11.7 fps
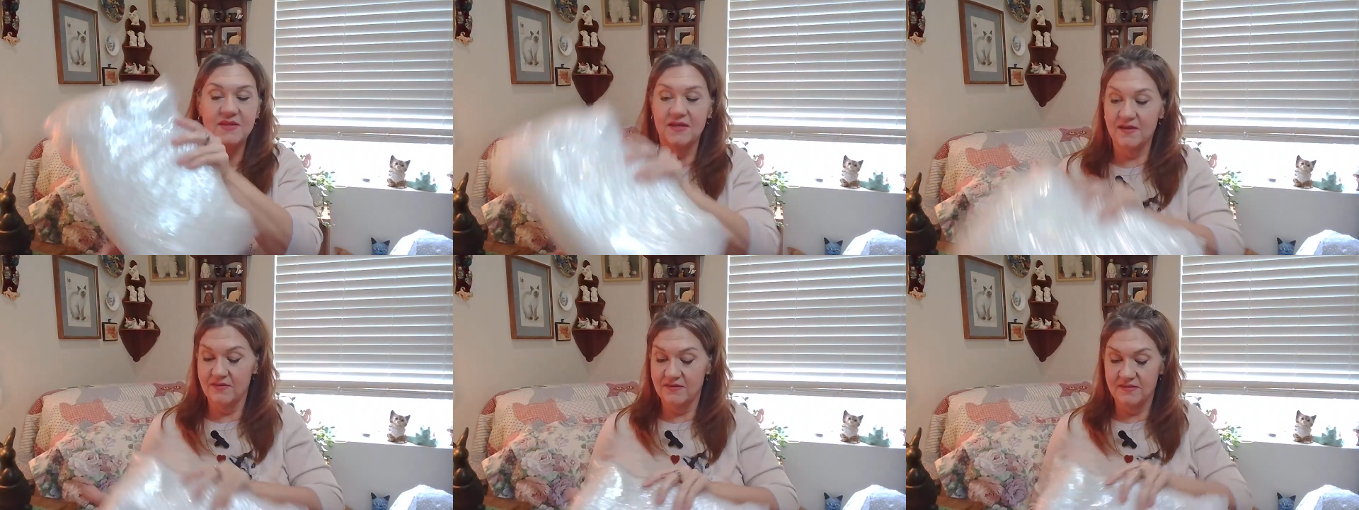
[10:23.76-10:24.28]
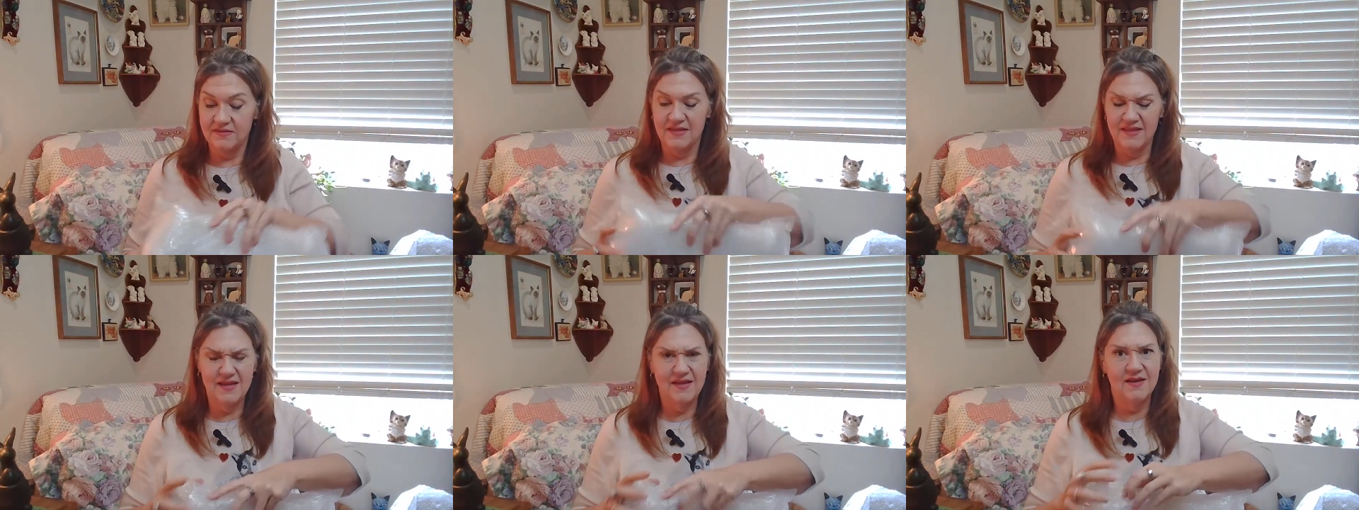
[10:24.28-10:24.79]
something else.
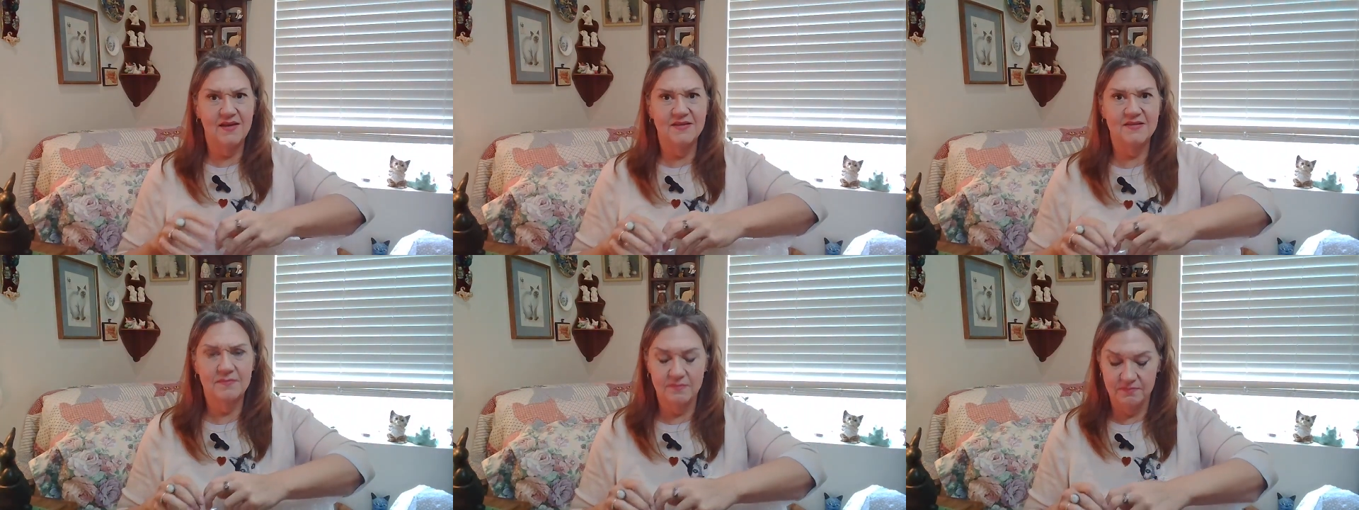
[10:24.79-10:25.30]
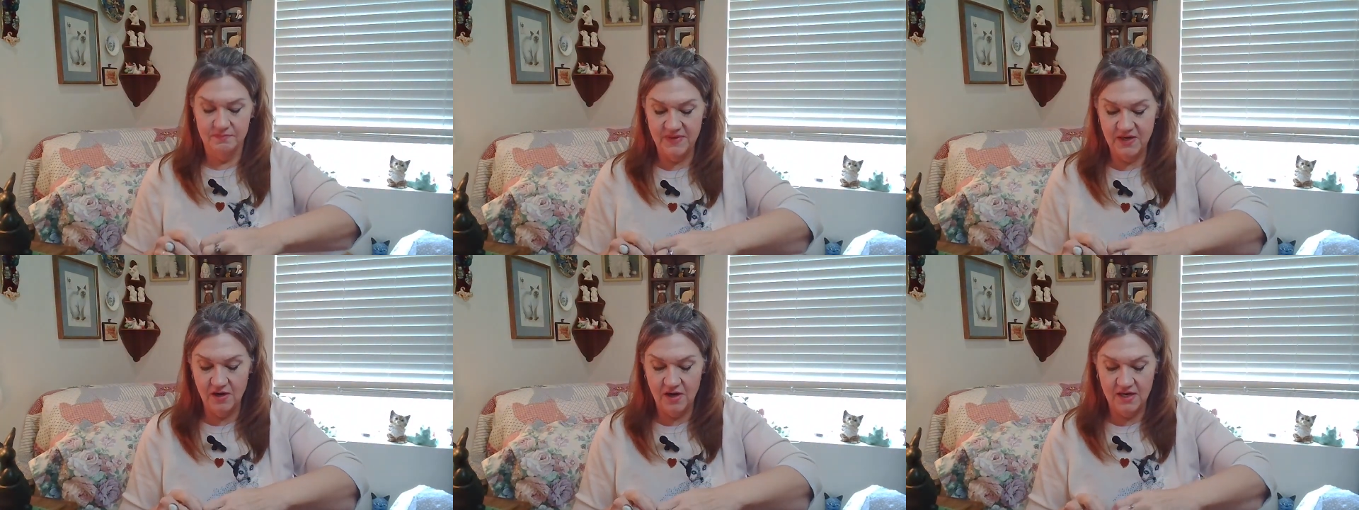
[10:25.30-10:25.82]
I think I got some
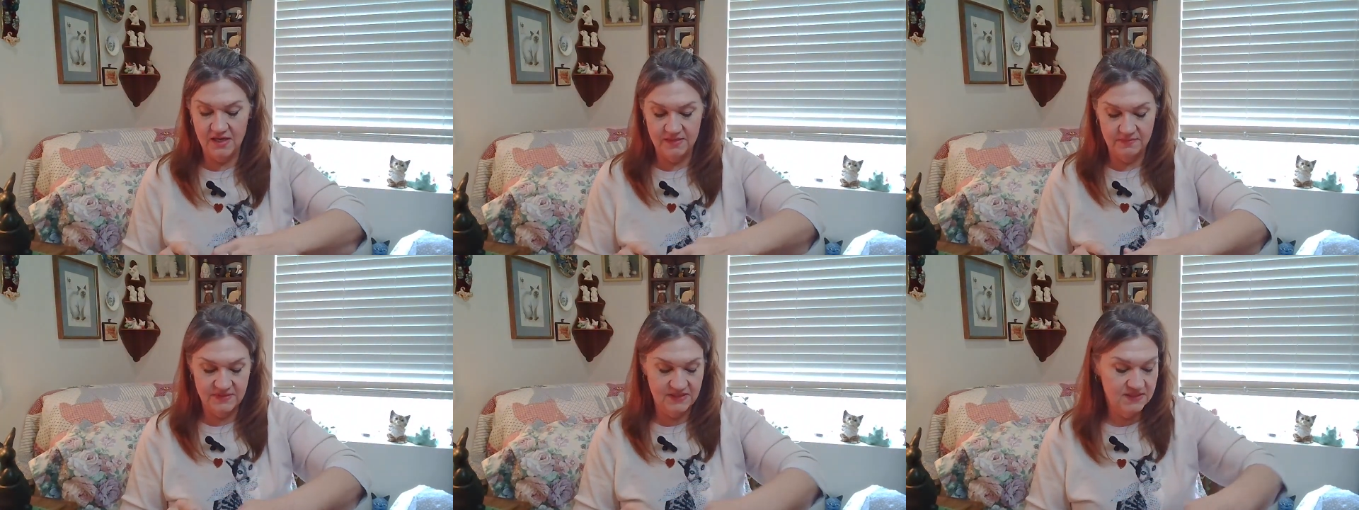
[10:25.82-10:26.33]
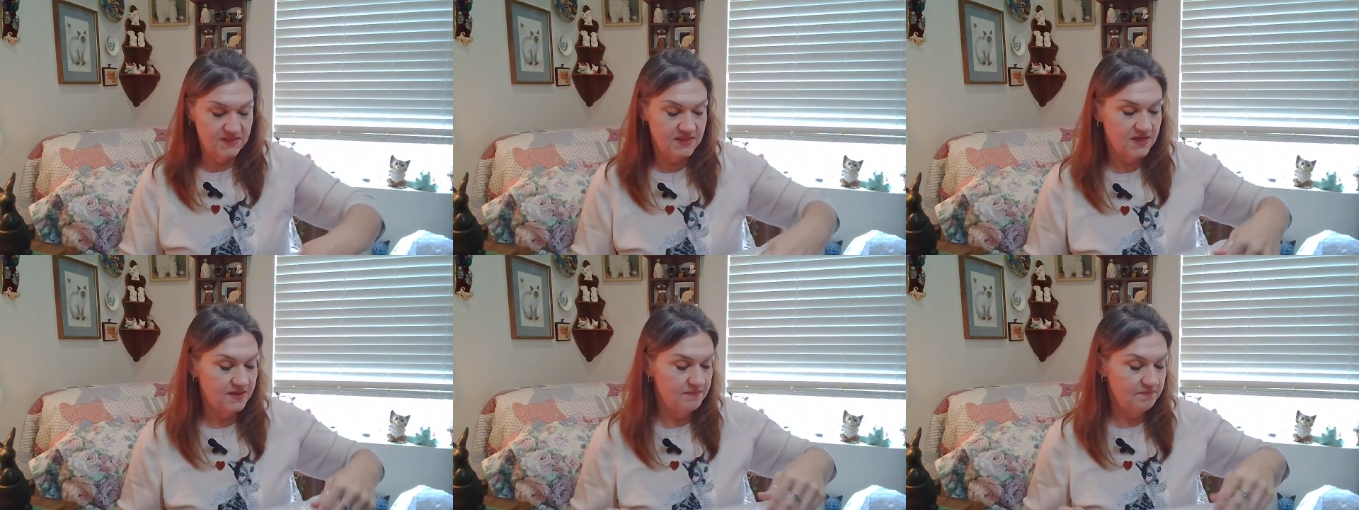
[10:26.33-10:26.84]
bigger items this
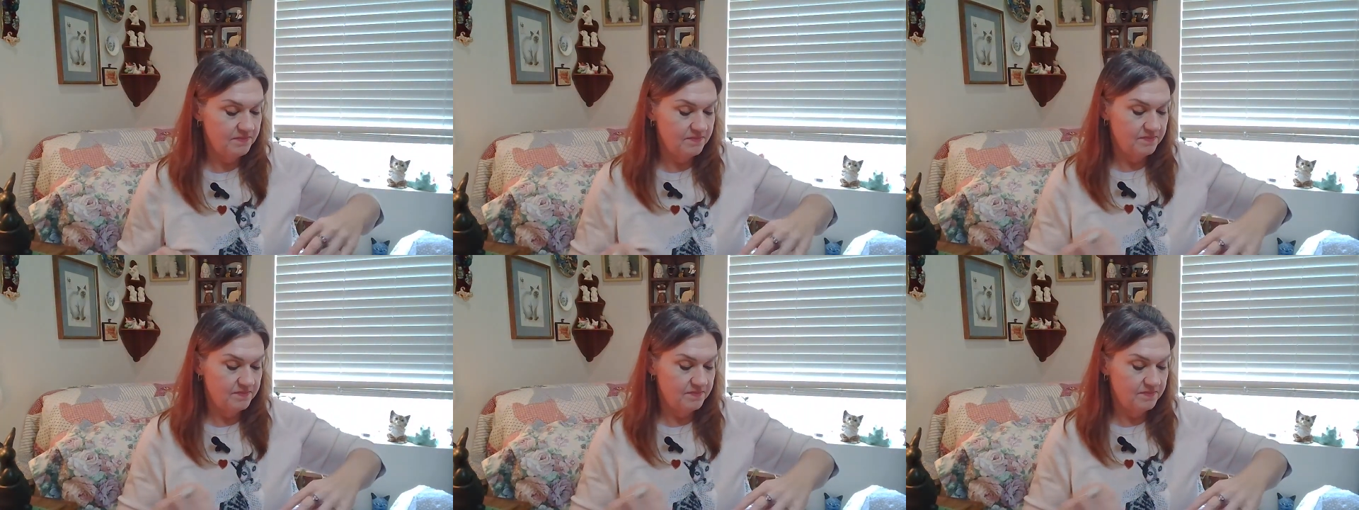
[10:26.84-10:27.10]
time.